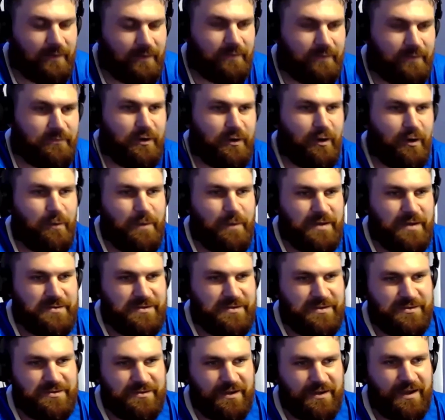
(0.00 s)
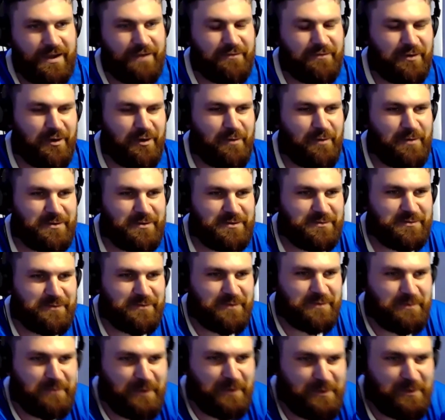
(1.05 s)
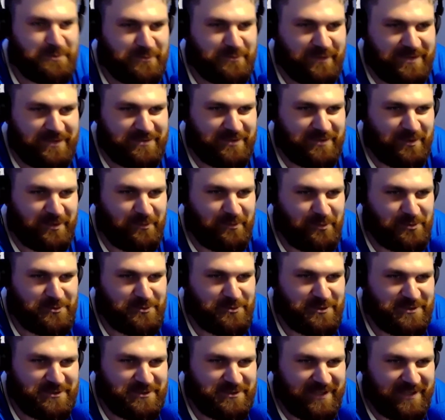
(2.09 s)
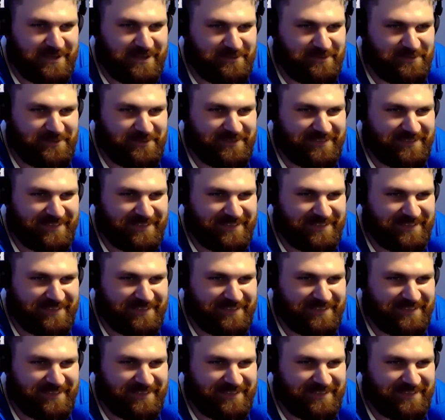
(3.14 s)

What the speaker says: Have you got a message? Have you got a message for the Blues fans that are watching, Steve?